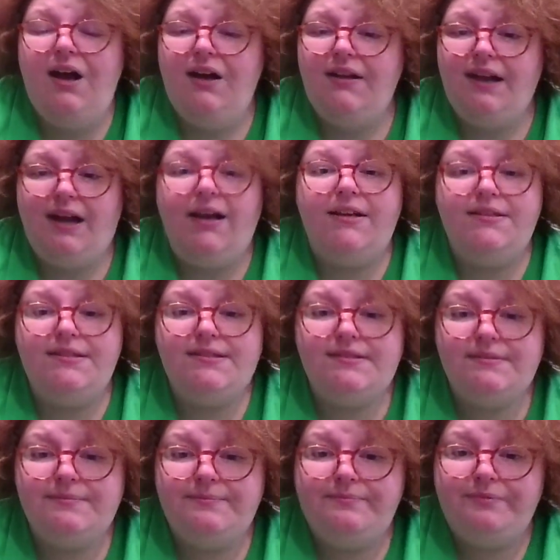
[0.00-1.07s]
Guys,
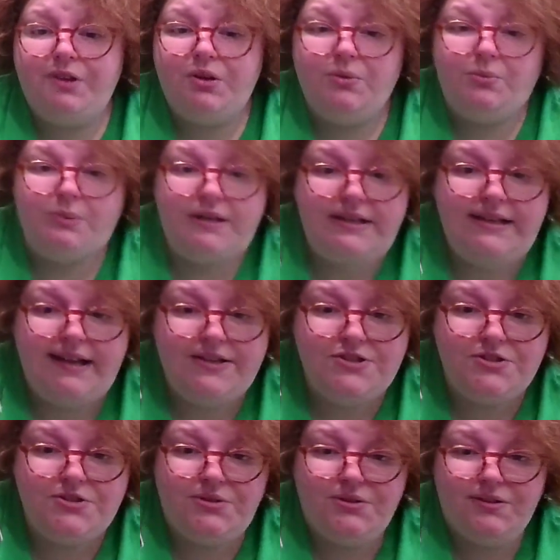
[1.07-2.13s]
read
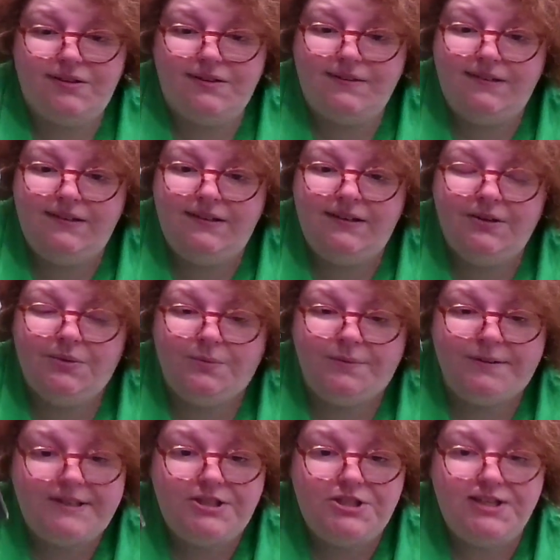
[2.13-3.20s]
Agincourt,
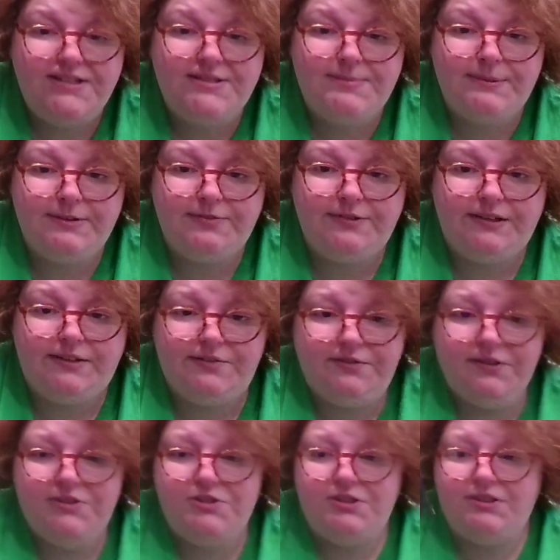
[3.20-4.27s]
read Shakespeare
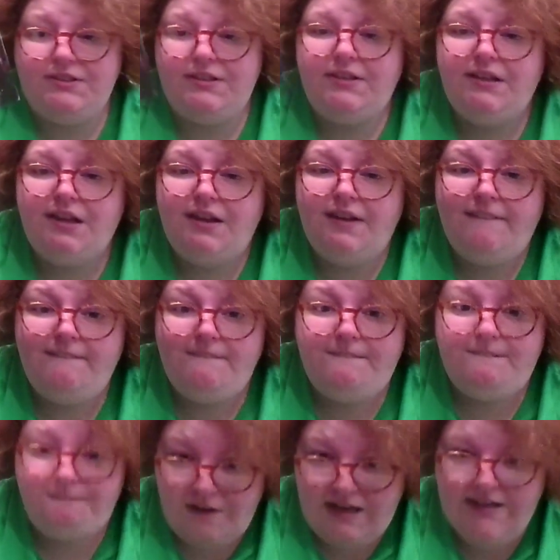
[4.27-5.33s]
fanfiction,
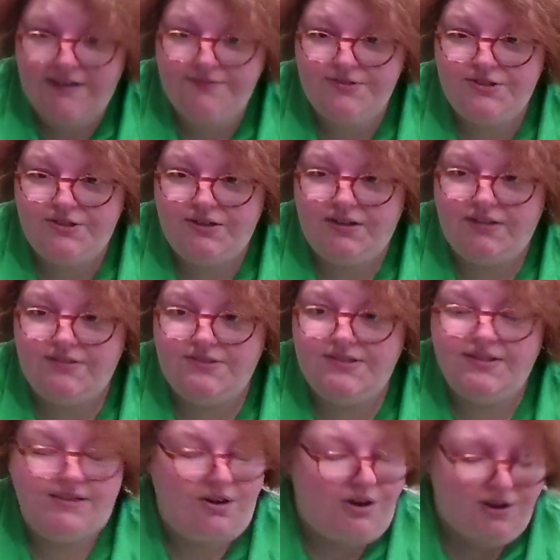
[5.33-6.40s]
5 stars.
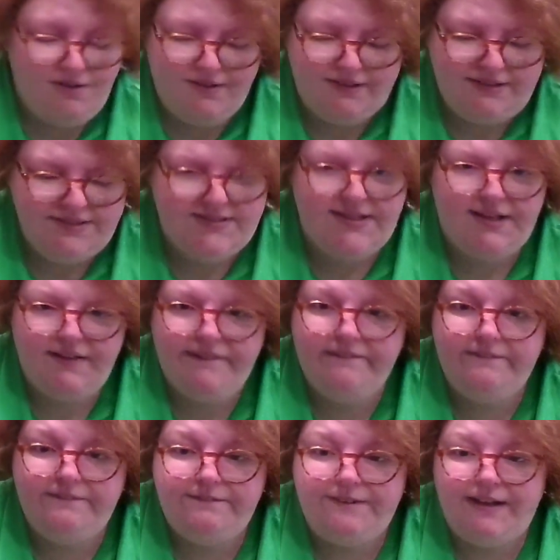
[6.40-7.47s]
All I can say.
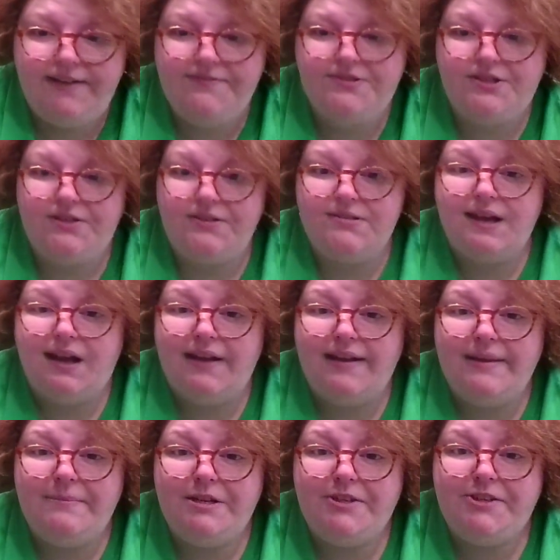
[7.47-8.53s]
5 stars. I
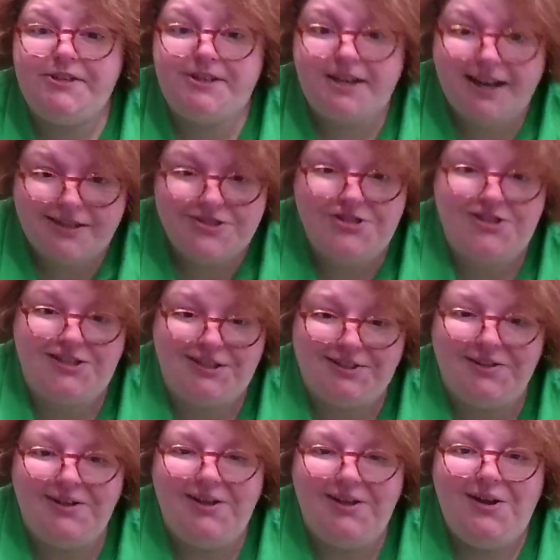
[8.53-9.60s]
am gushing
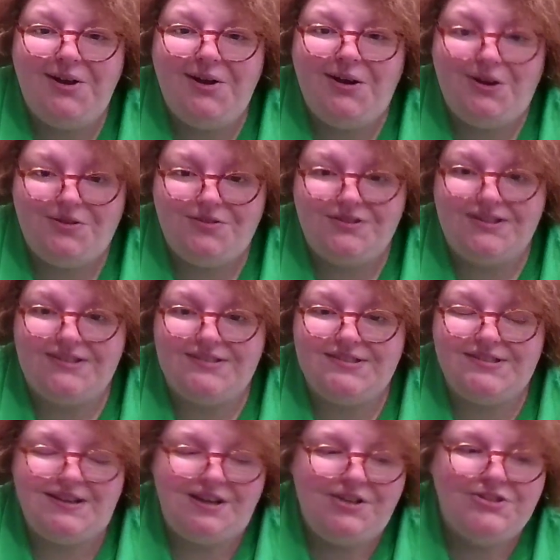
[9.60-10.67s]
over
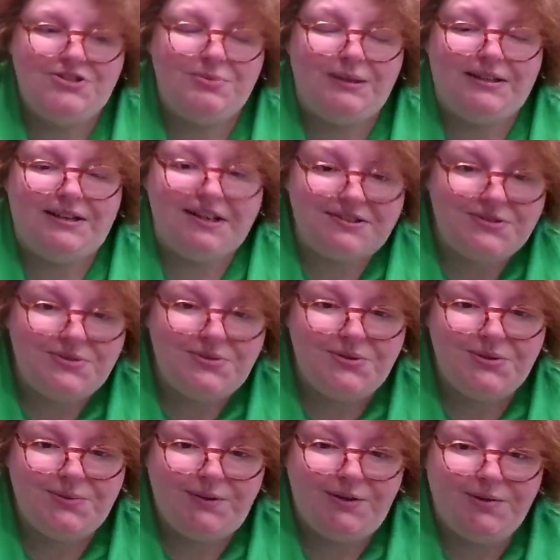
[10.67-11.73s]
this. So my next
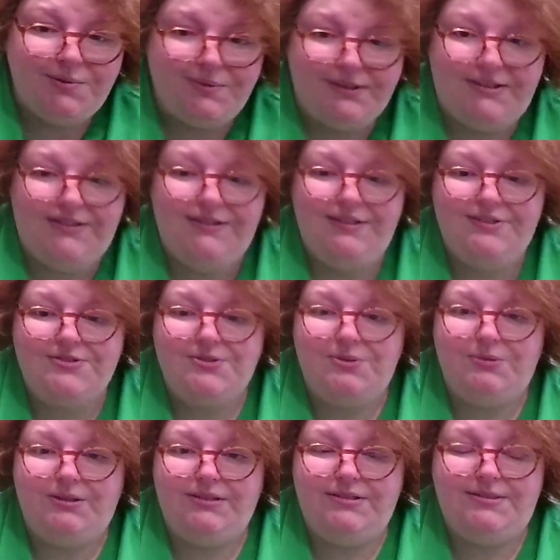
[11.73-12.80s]
Cornwell read is
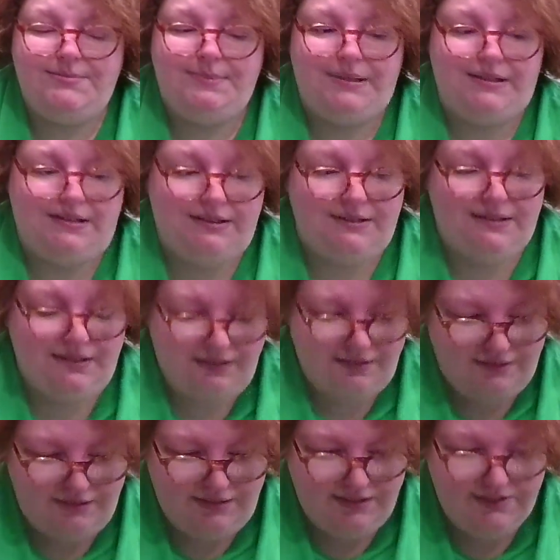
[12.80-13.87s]
going to be
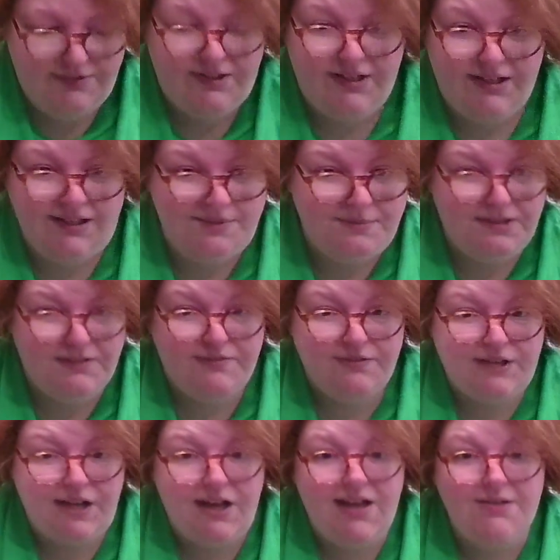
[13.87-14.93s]
either Enemy of
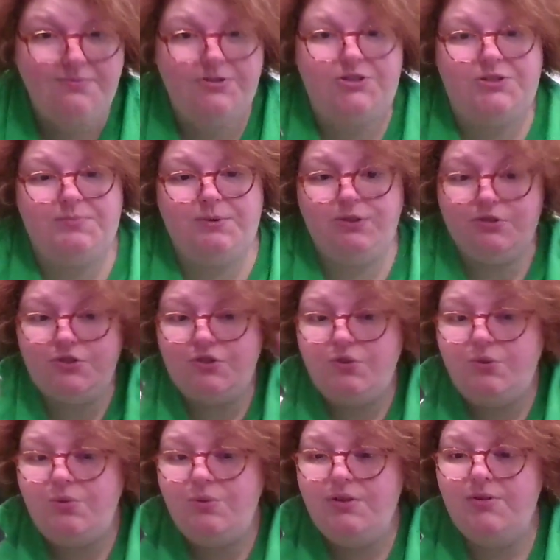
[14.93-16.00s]
God, which is book
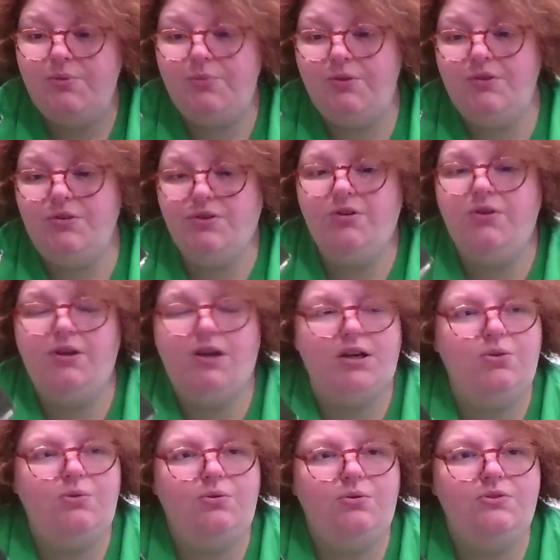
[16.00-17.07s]
2 in the Warlord
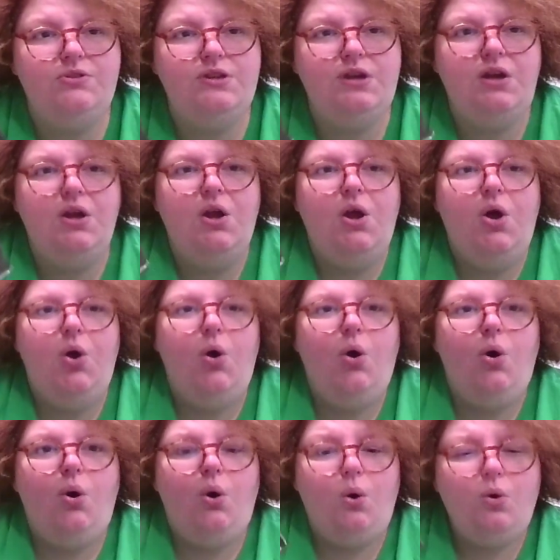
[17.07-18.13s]
Chronicles,
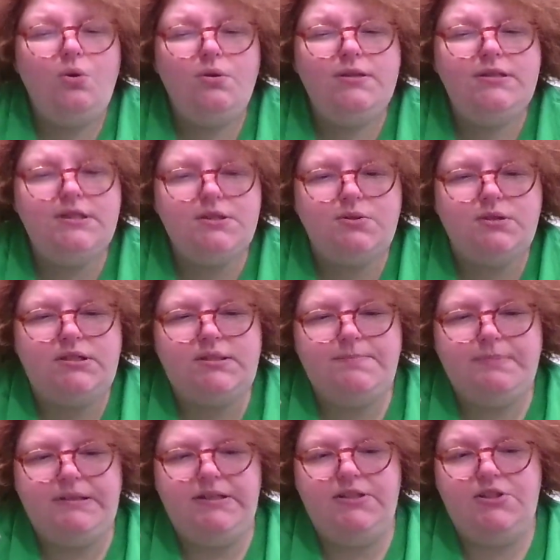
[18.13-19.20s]
or it's going to
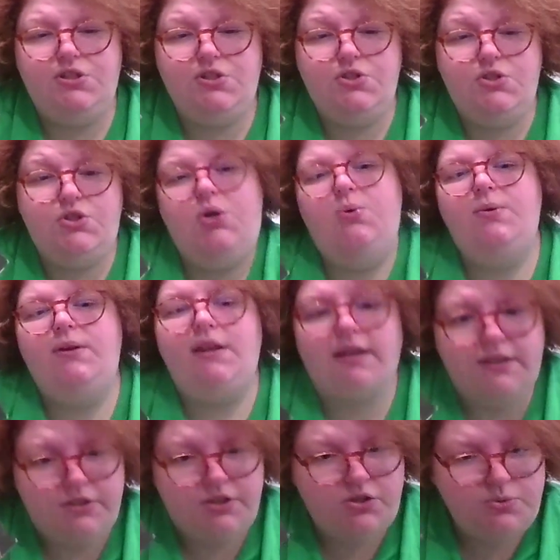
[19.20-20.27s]
be
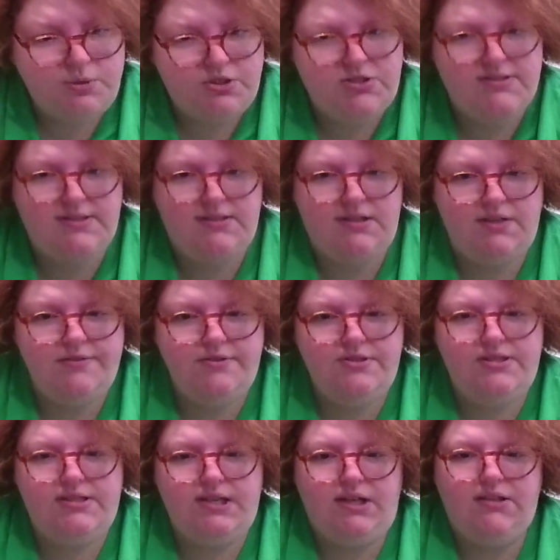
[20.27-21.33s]
Stonehenge, which is another
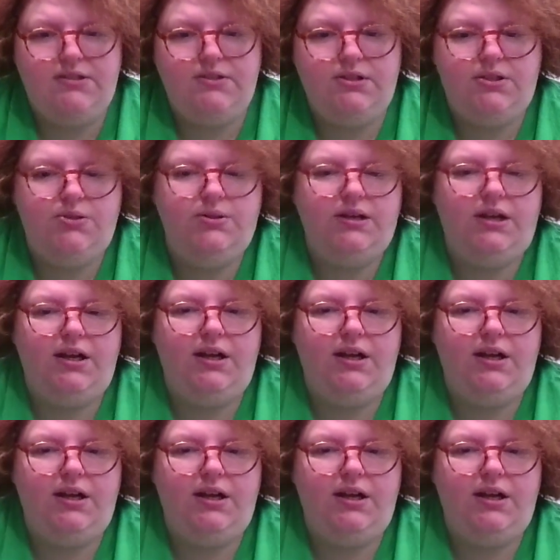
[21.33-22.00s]
standalone.